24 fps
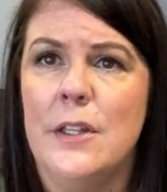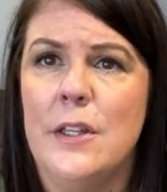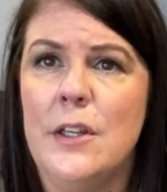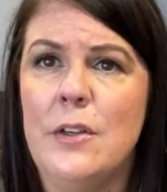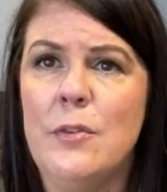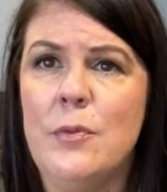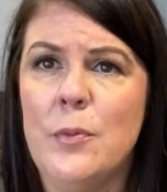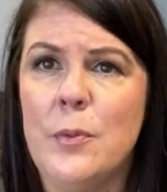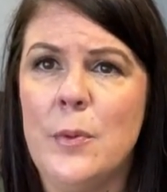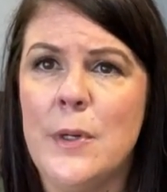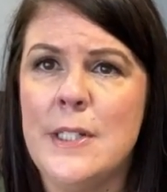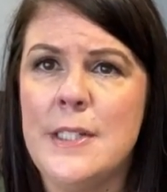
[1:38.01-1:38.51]

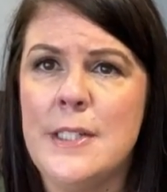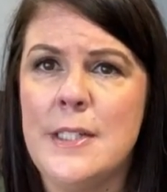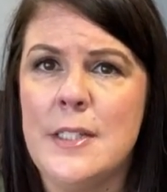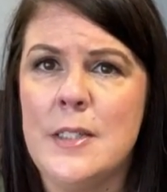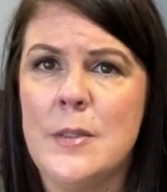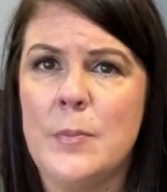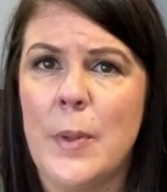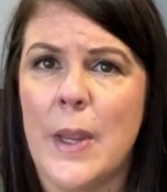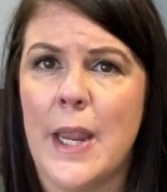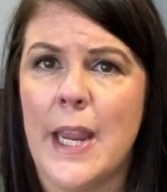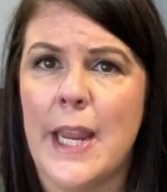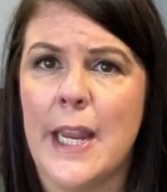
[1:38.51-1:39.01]
If rent is
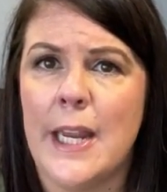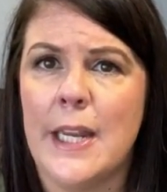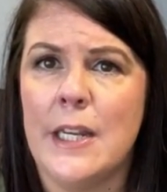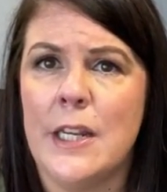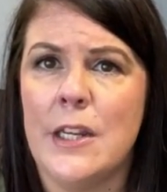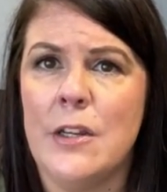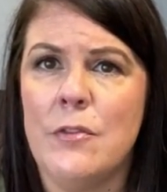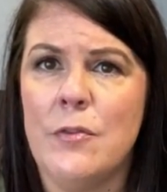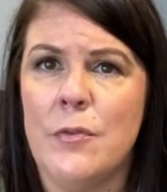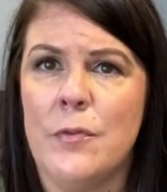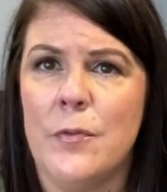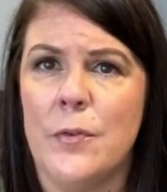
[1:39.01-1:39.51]
paid
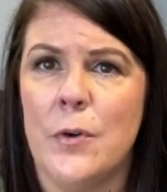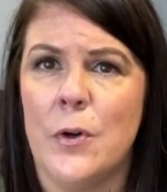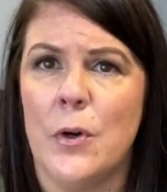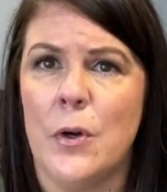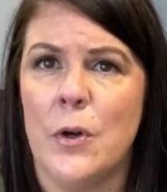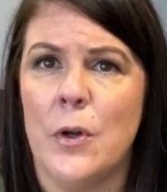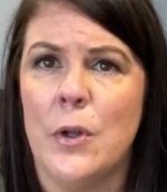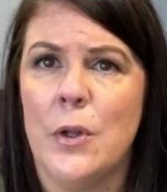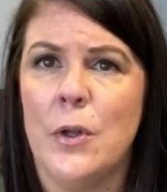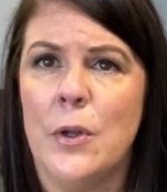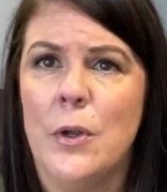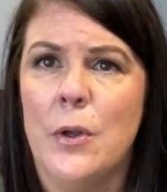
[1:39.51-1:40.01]
in
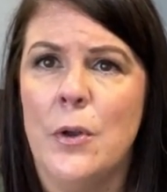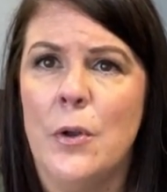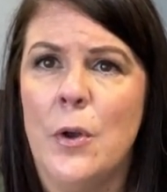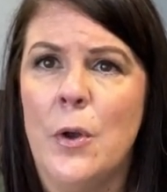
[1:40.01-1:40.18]
full